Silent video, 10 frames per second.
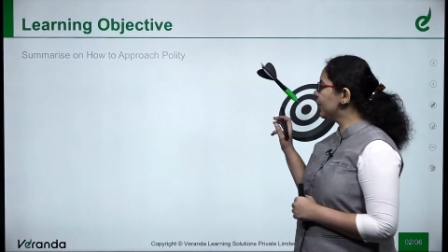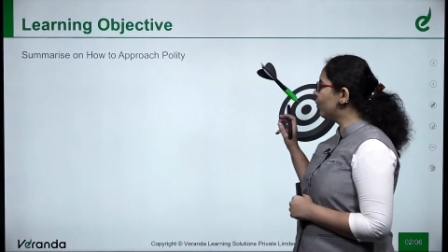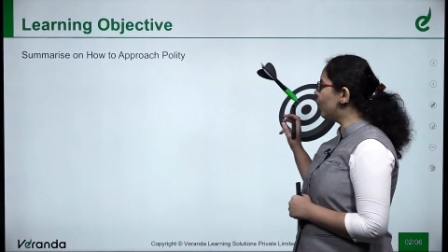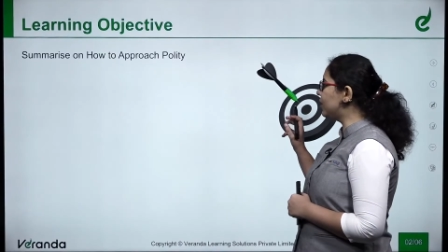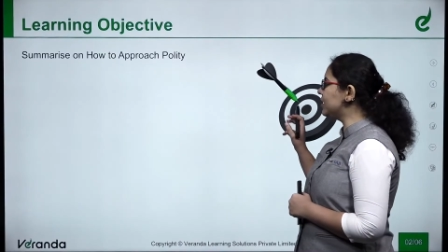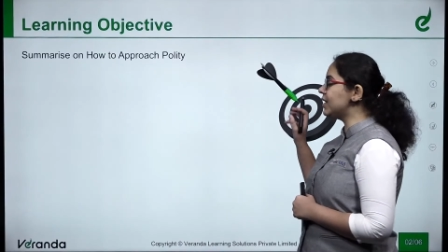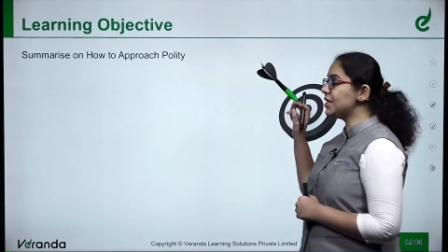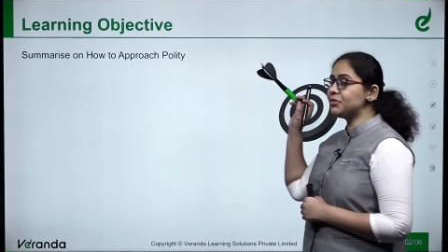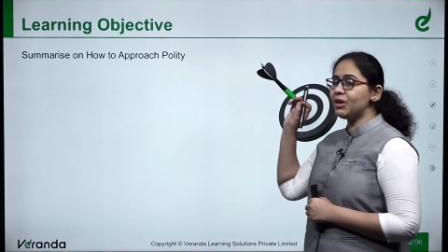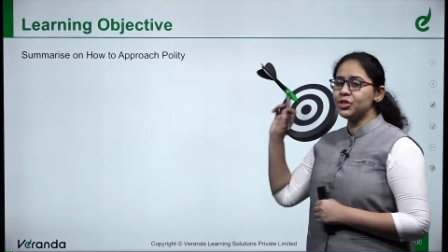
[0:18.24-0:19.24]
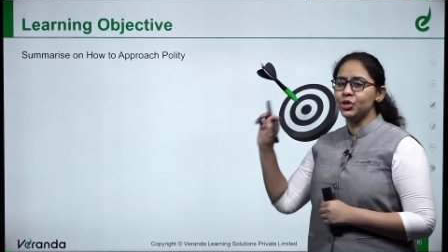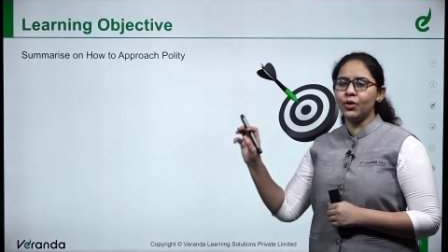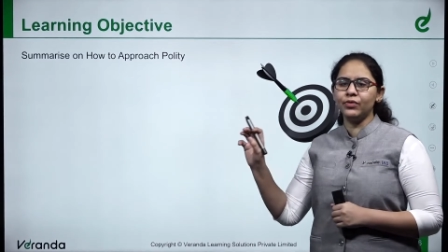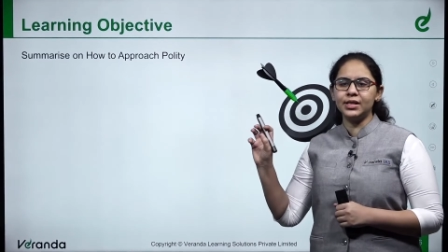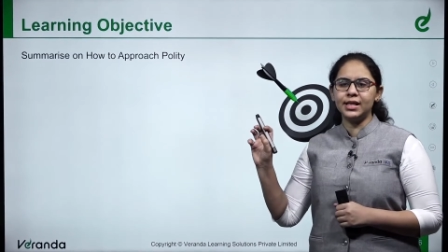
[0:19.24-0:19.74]
what is the structure
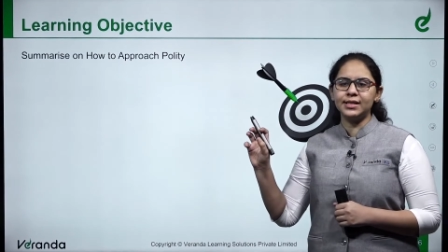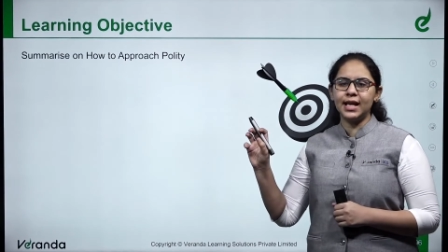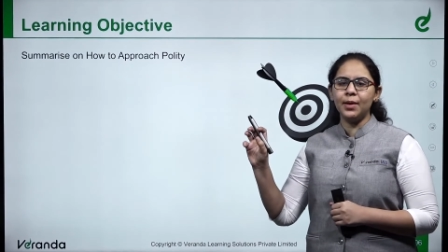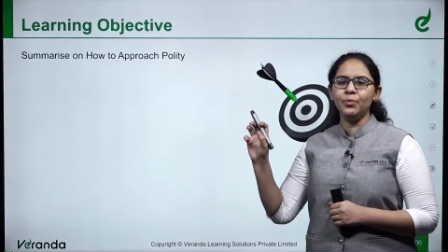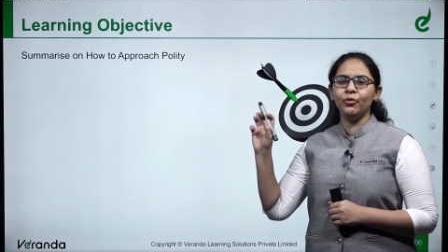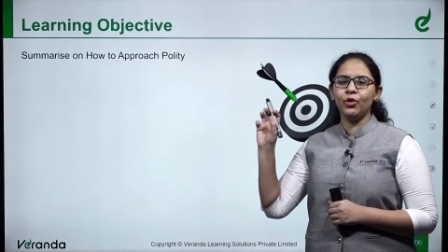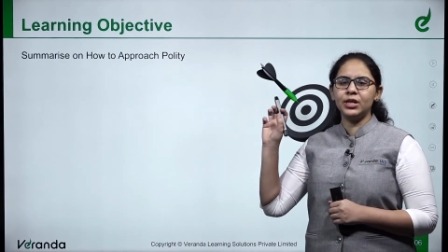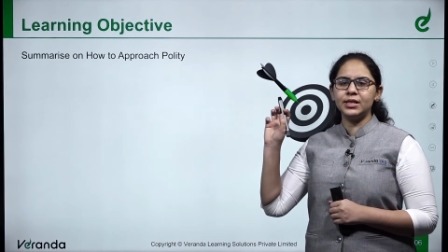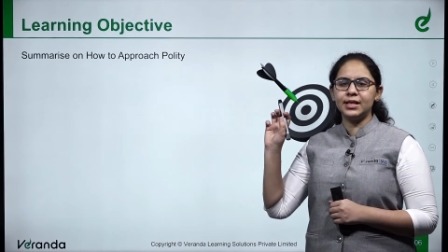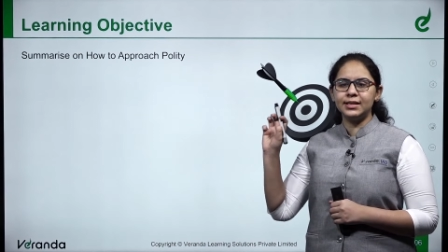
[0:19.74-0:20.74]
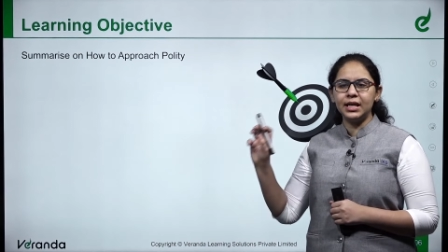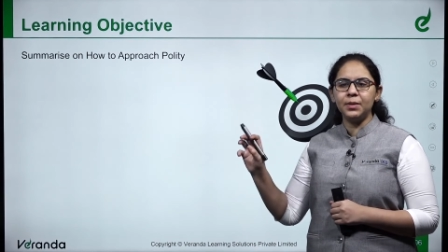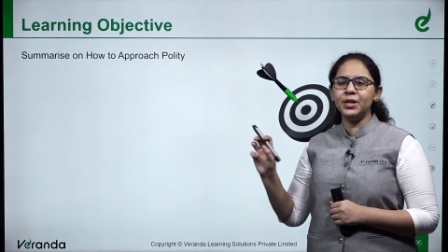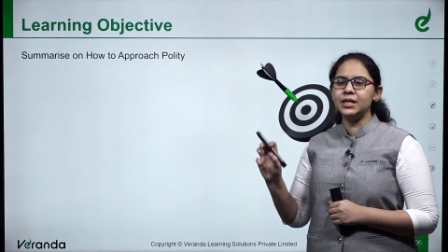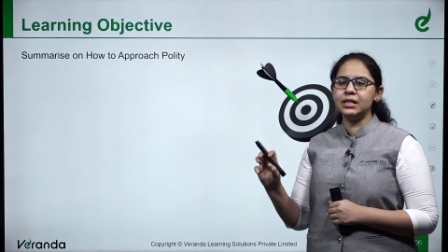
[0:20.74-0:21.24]
of this exam, what is the
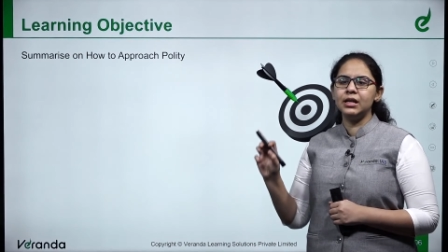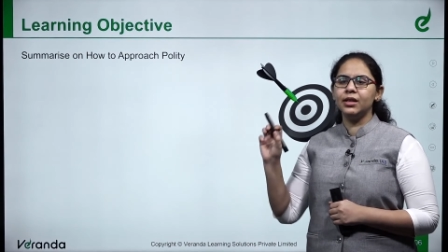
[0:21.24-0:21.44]
syllabus,